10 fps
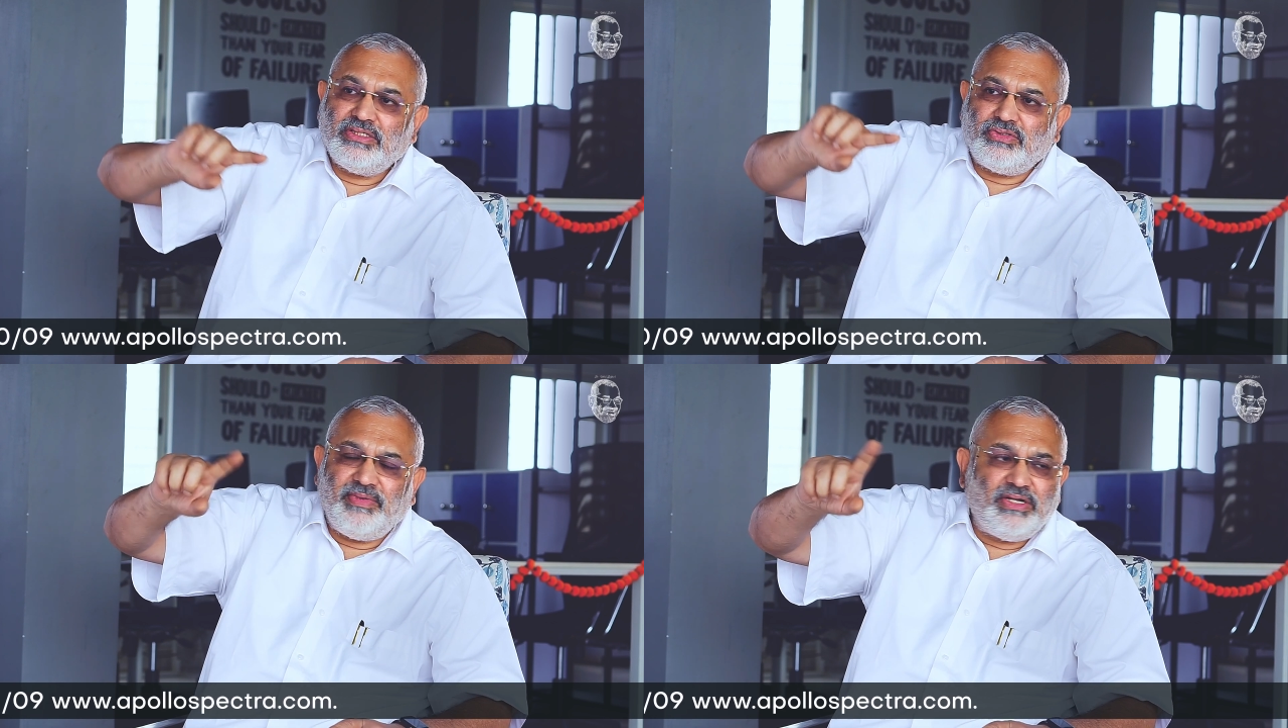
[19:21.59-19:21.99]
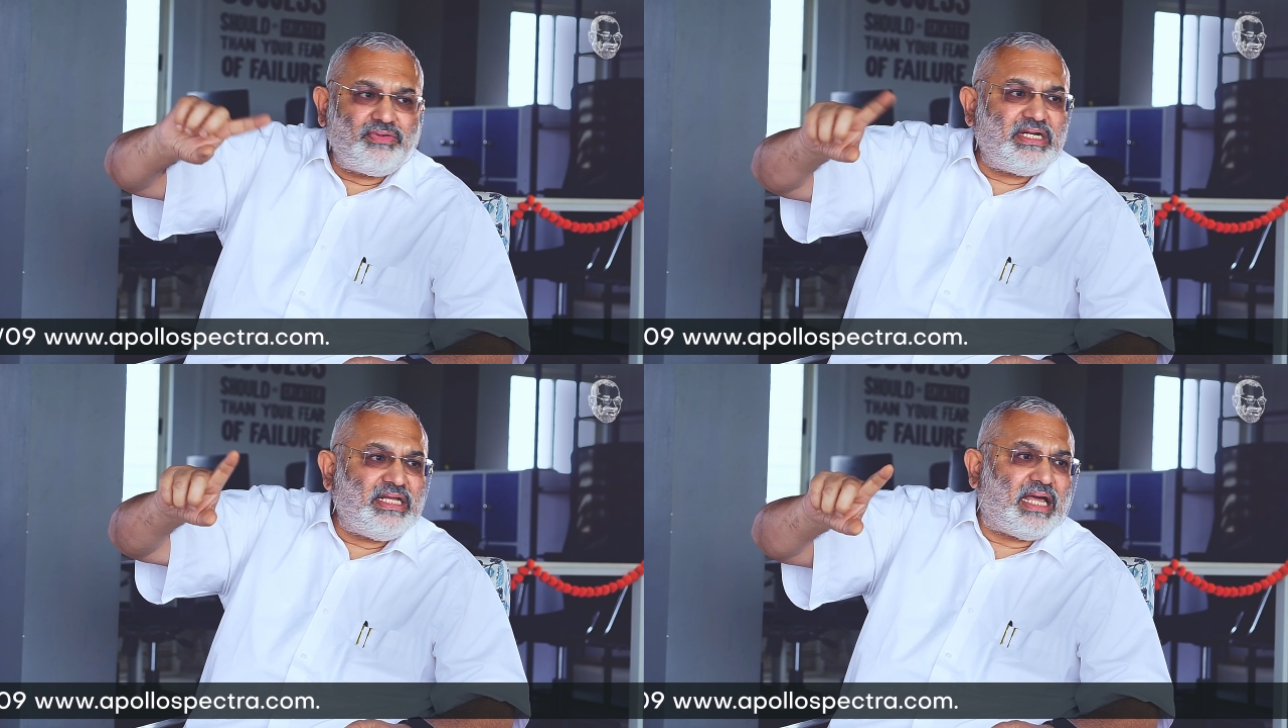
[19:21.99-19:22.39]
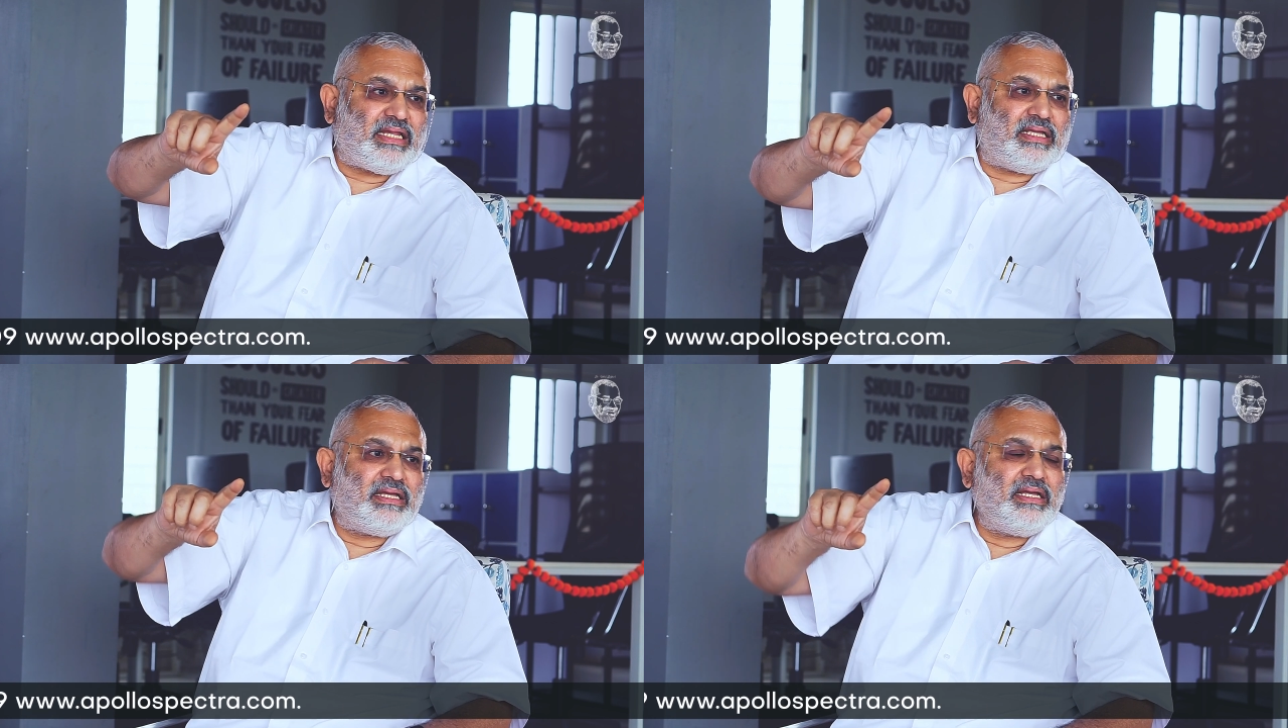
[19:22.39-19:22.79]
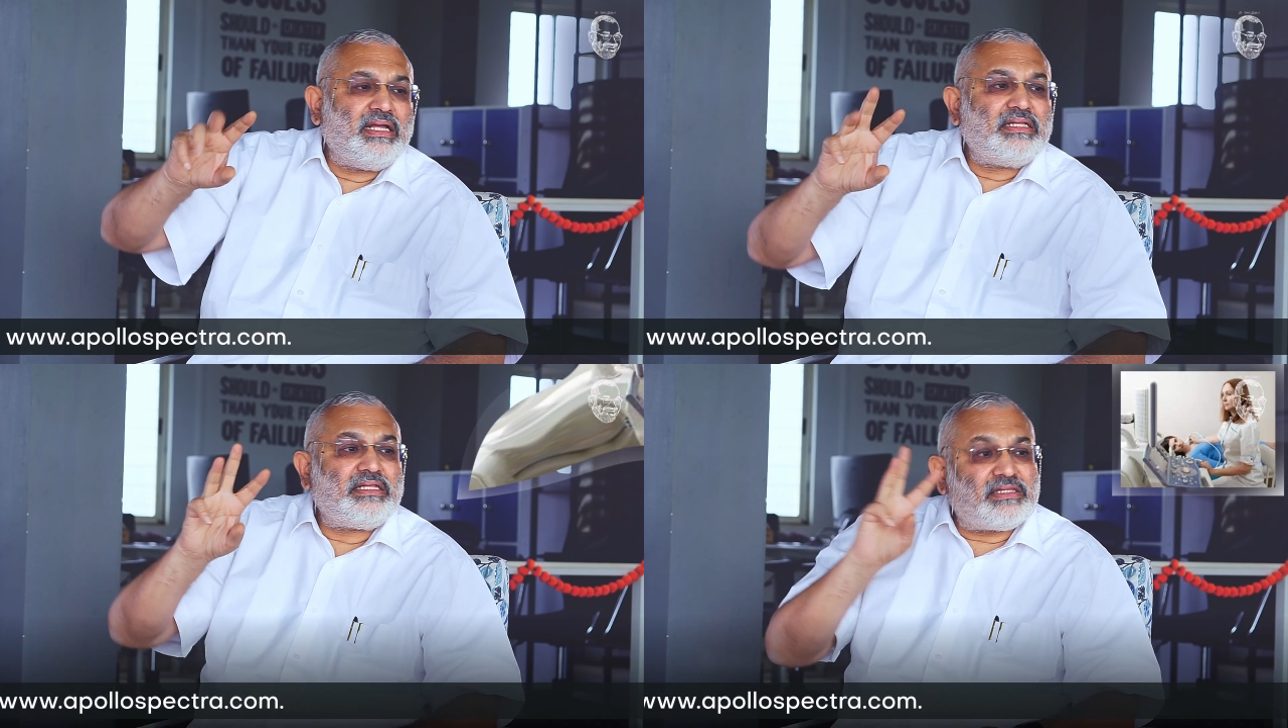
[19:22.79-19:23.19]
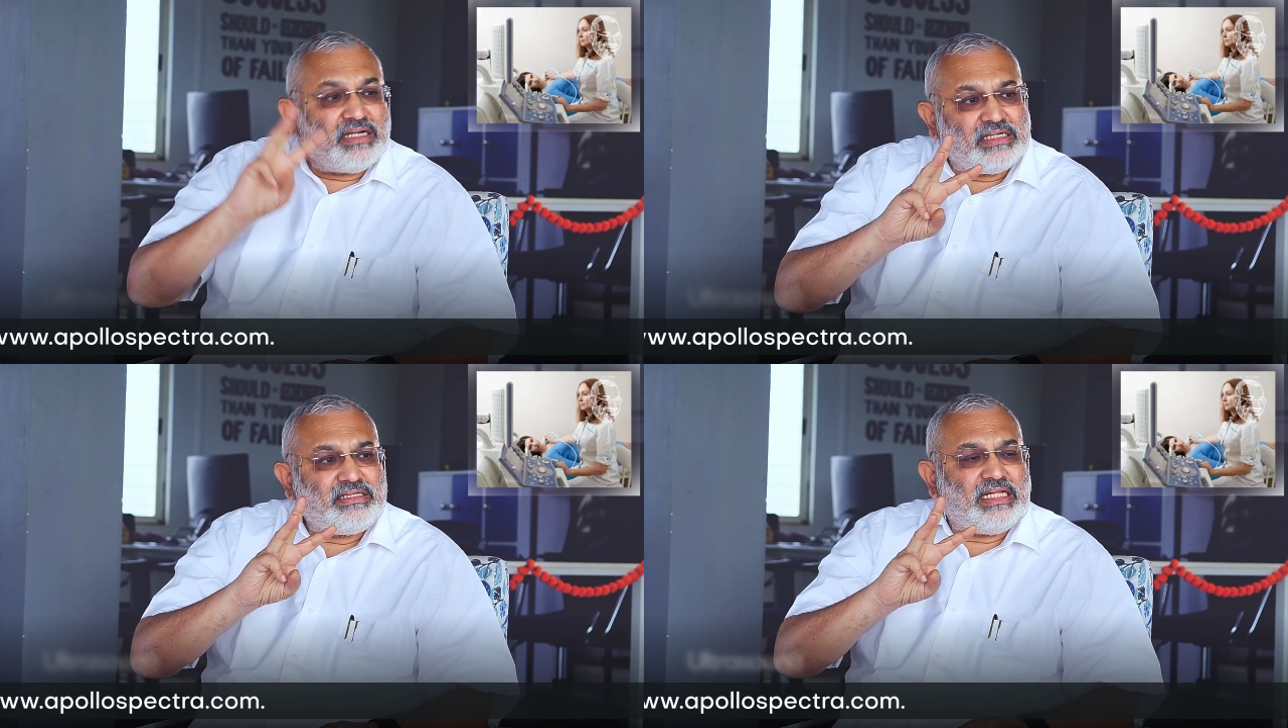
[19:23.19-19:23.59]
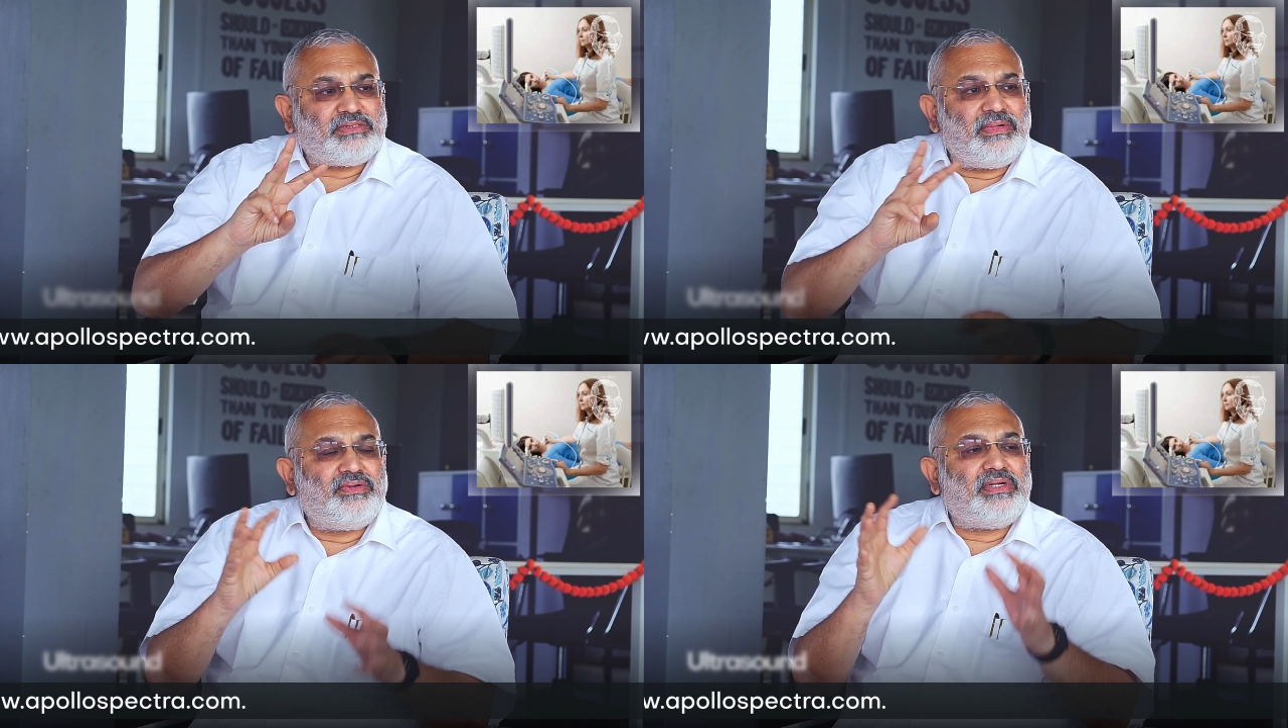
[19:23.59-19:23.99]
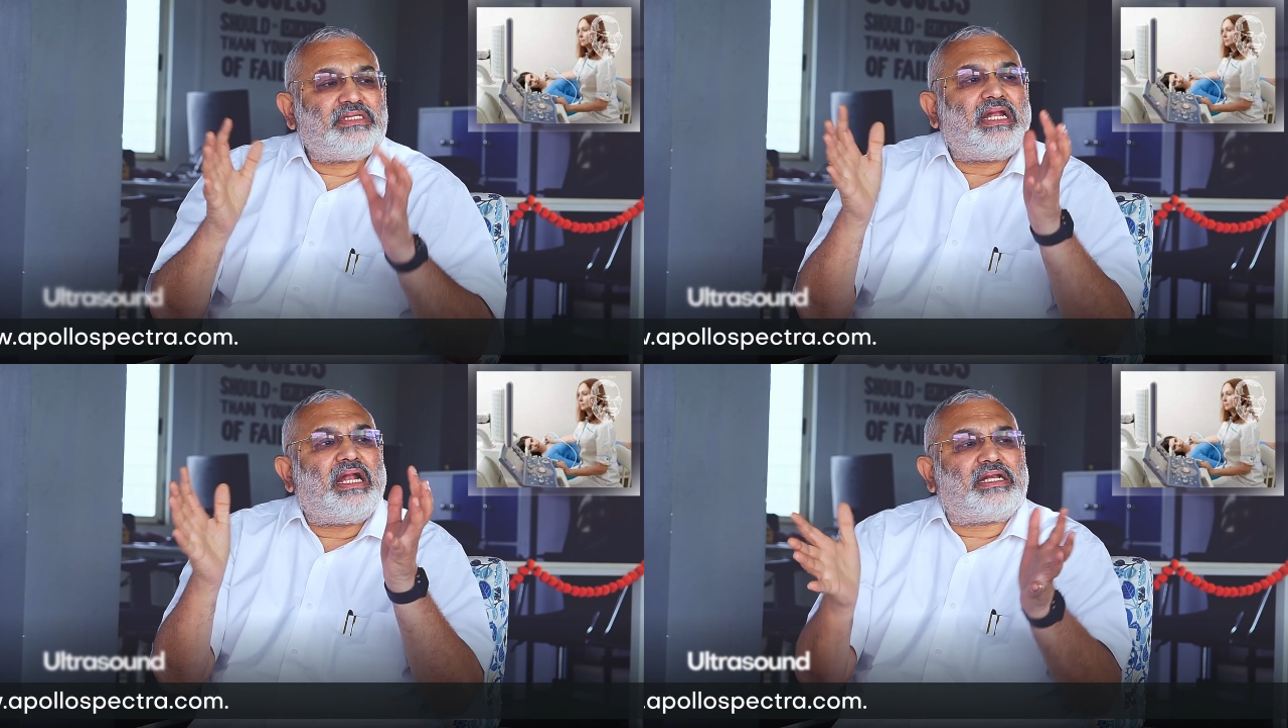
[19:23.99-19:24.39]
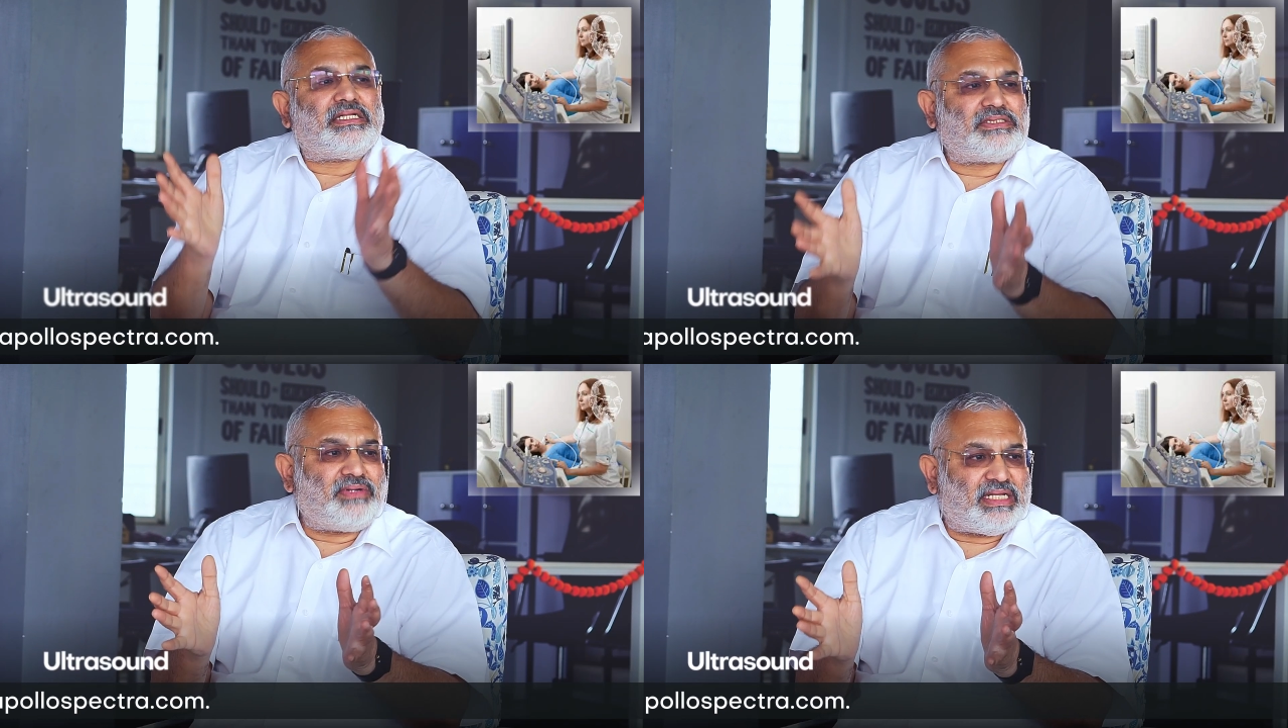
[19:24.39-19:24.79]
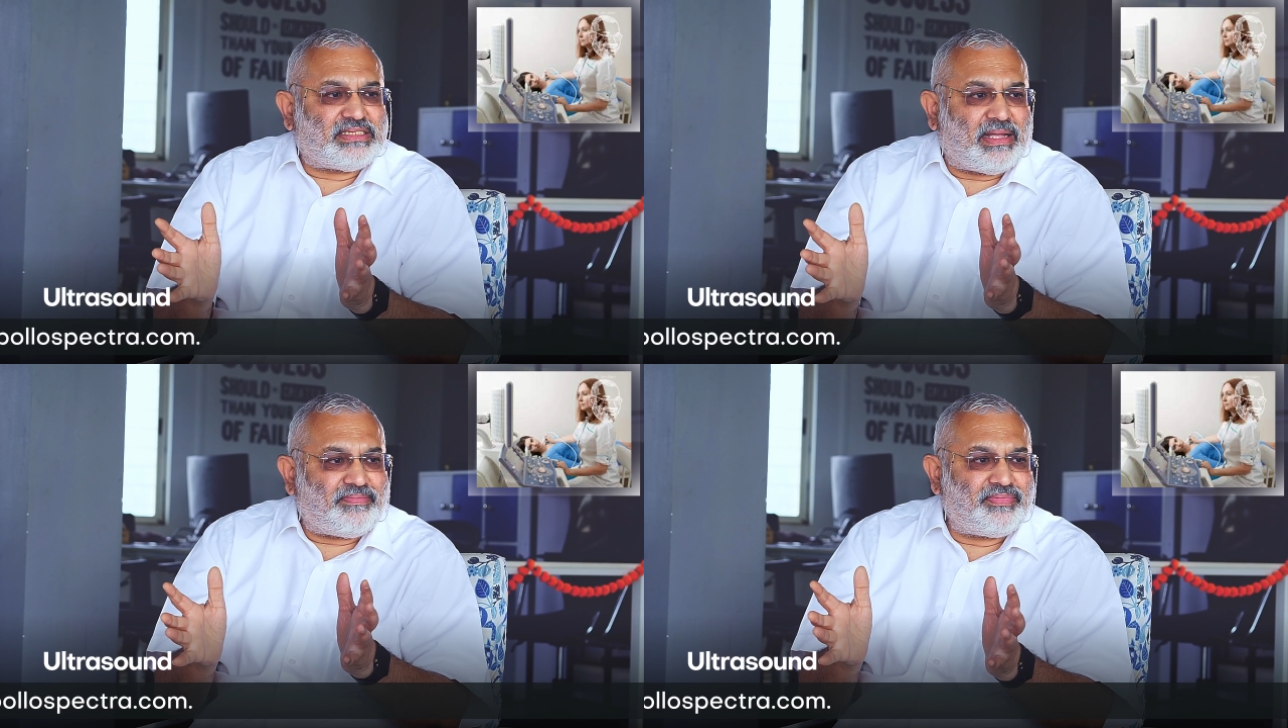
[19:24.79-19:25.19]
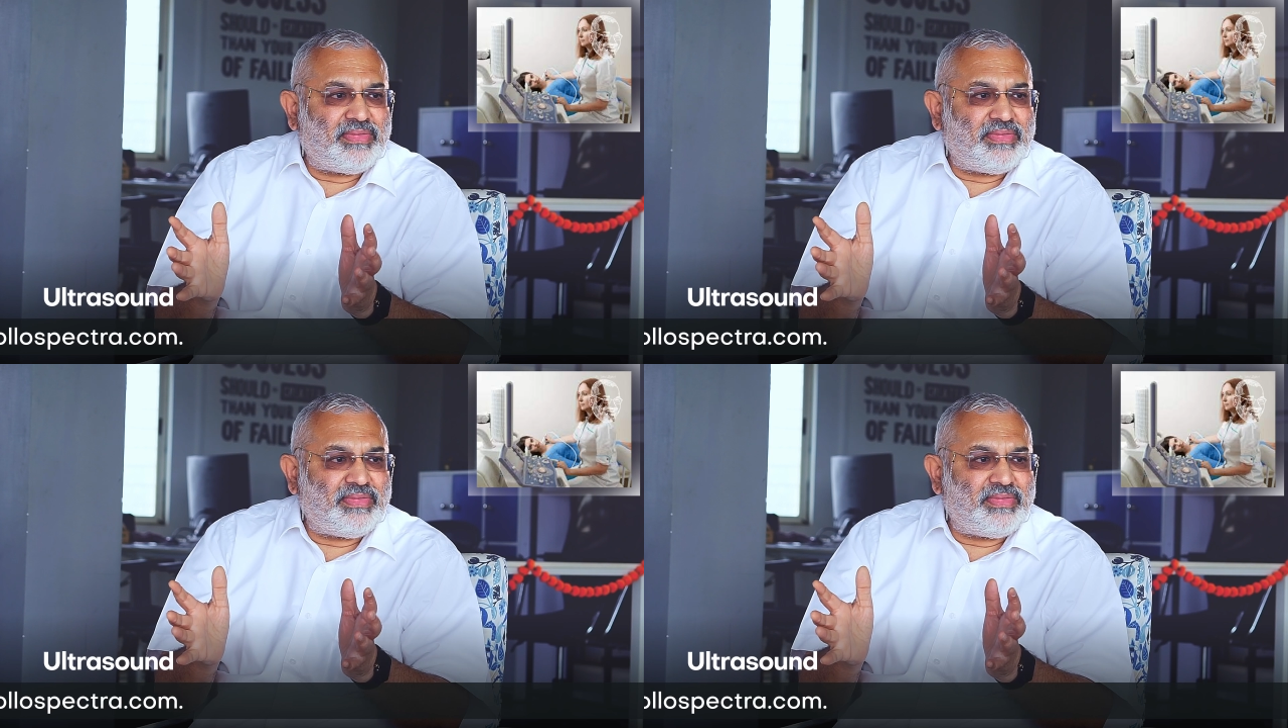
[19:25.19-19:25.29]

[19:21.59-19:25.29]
So we do a DRE. The third test we do is an ultrasound exam,